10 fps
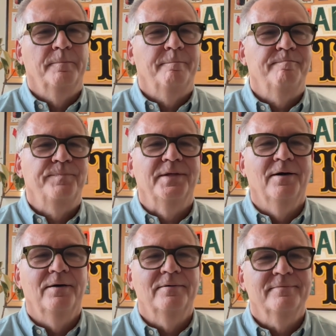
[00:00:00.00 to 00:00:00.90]
You
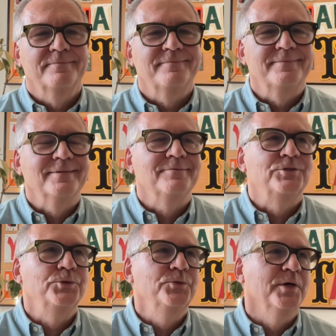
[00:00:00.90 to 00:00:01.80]
don't
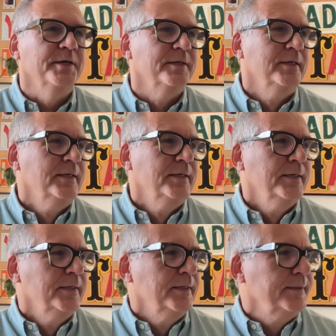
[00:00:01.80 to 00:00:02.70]
do the
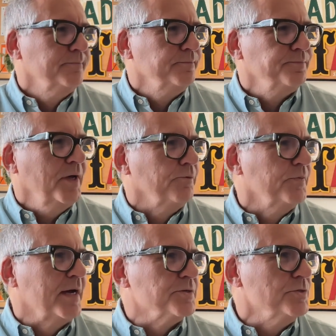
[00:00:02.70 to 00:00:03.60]

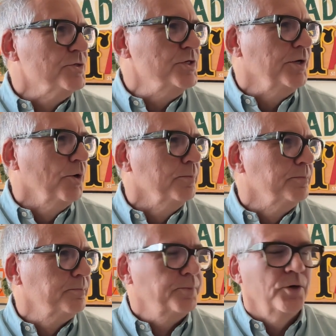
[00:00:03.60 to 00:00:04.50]
100,000 genome
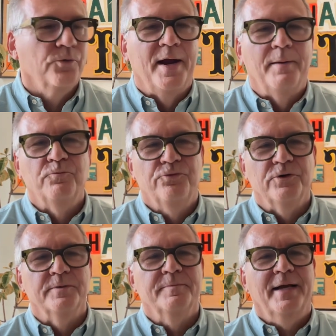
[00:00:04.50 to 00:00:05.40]
program
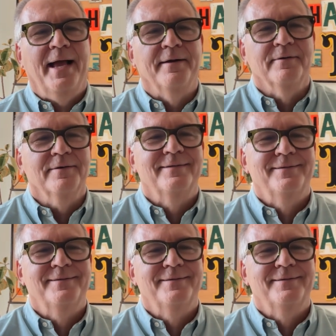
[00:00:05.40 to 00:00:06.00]
for Canada.